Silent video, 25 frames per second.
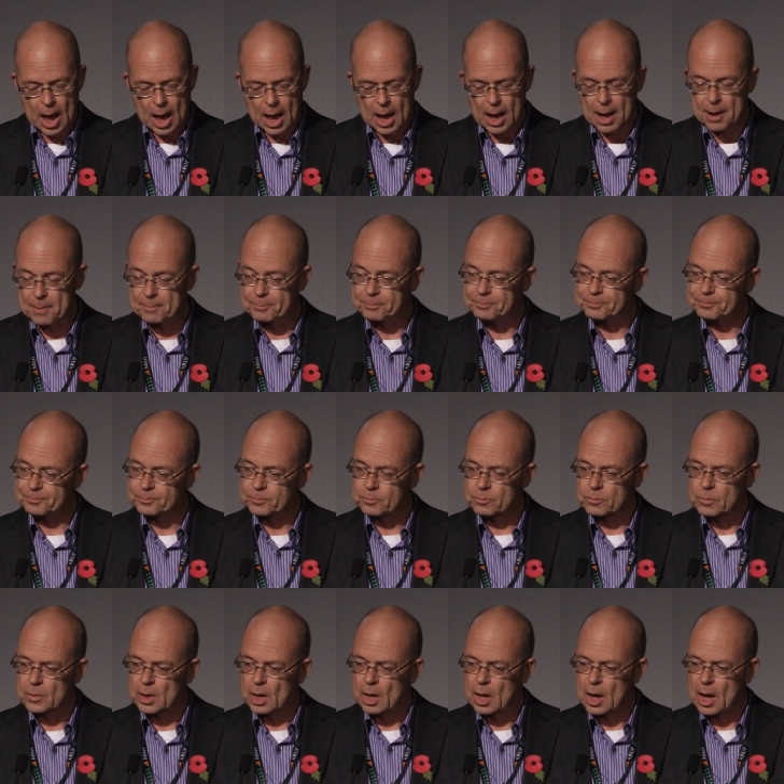And
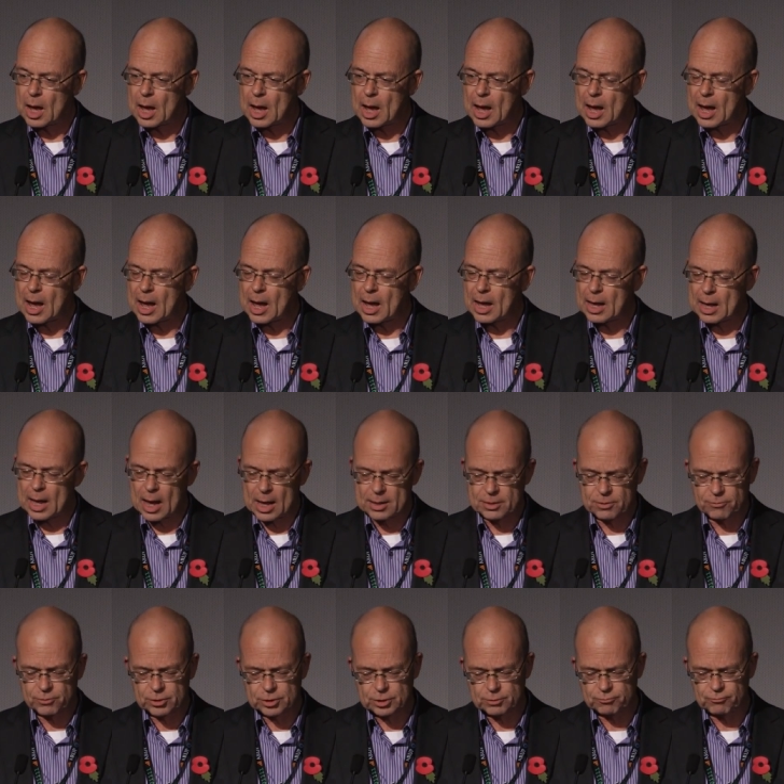
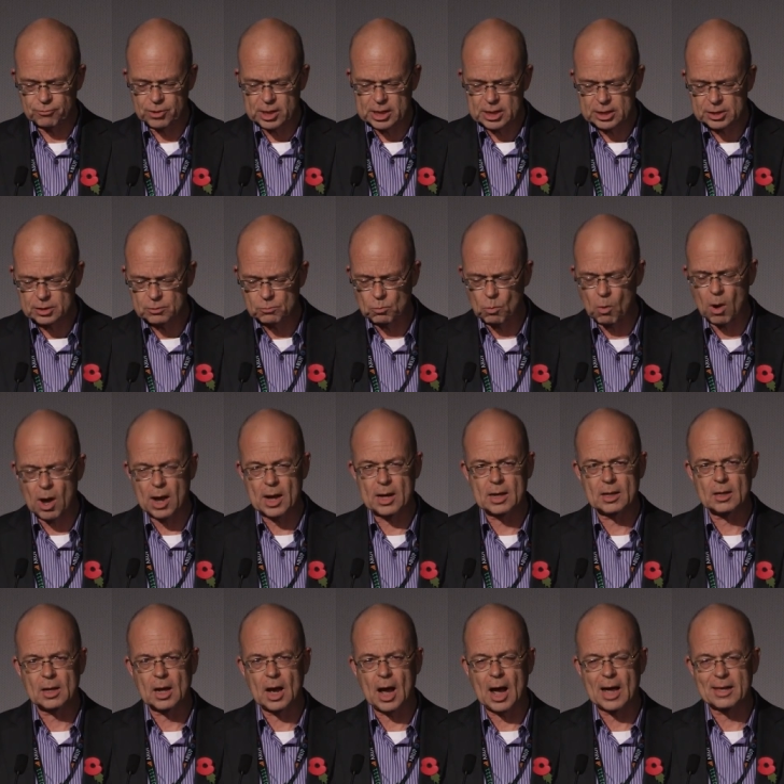there is a reason
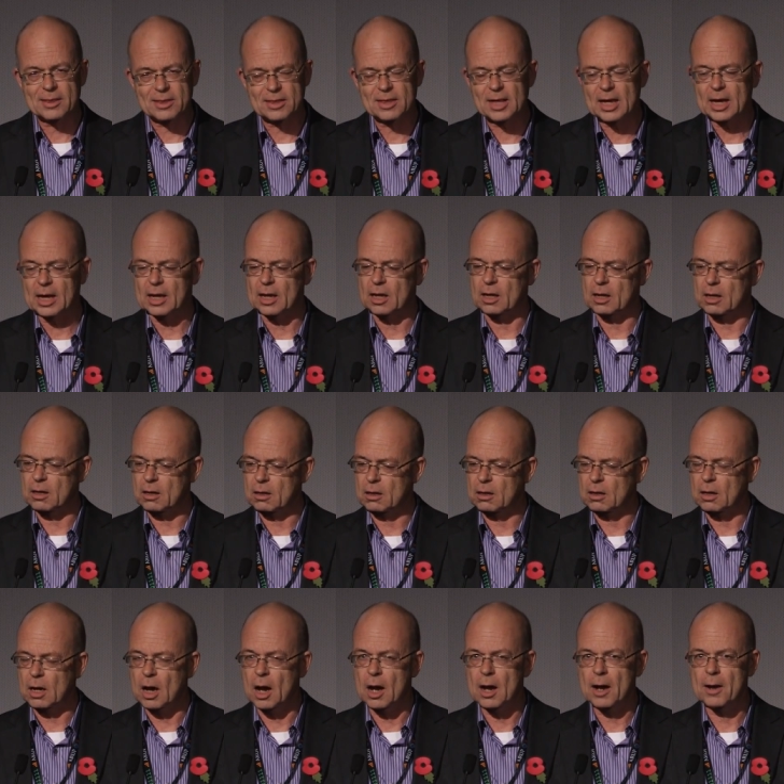why I think
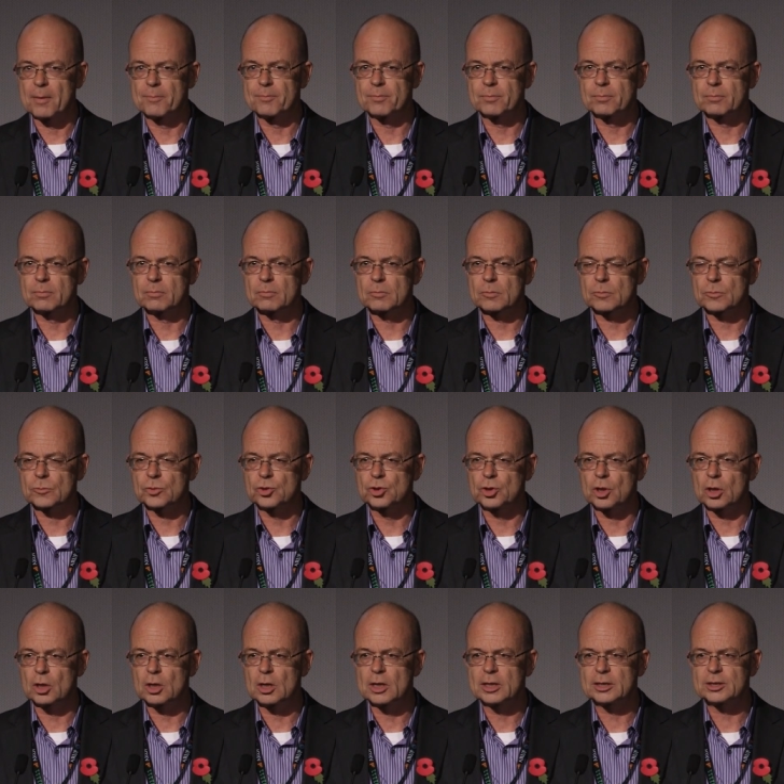
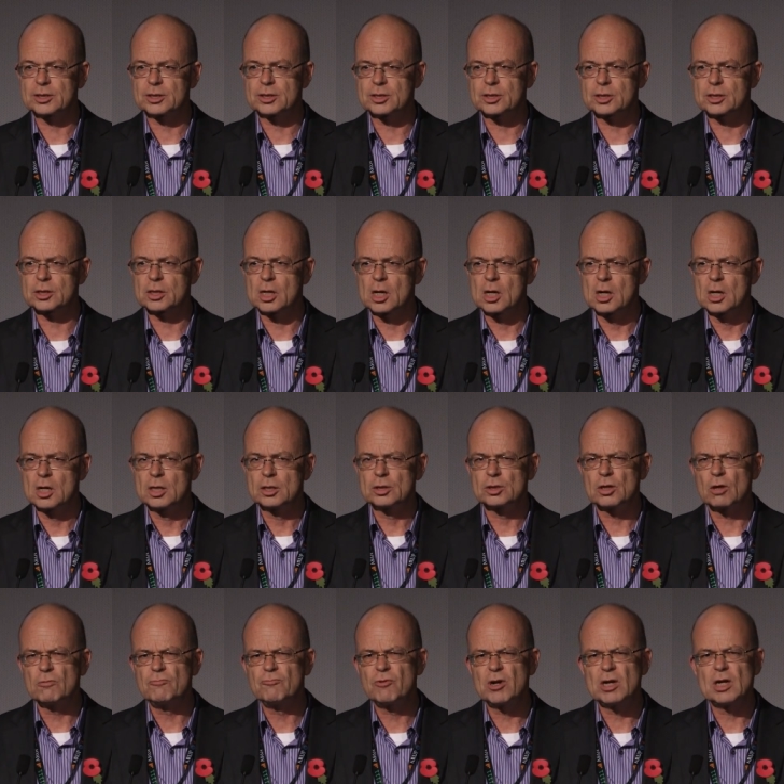journalists
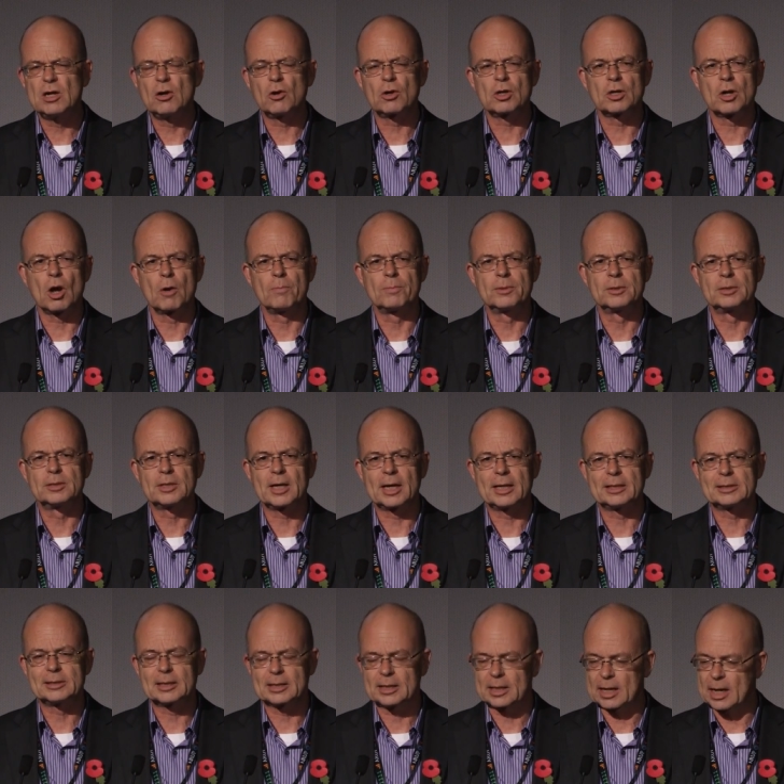don't really look at open
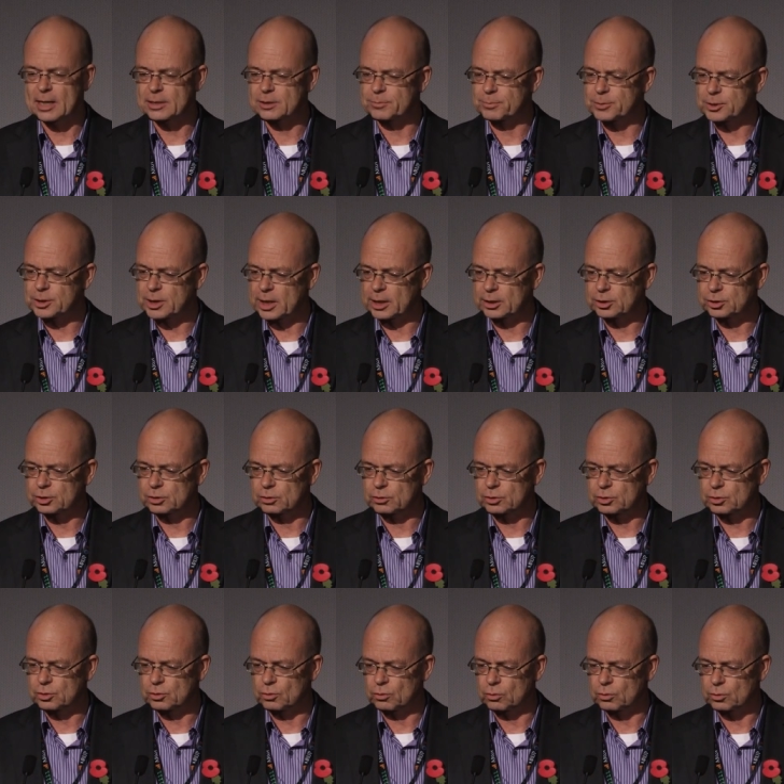data as a potential
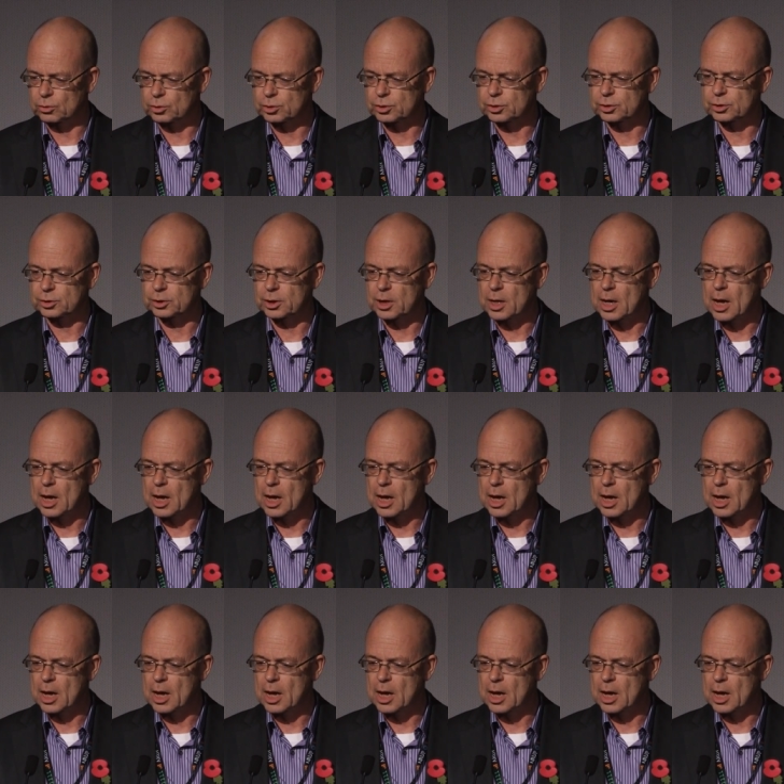source.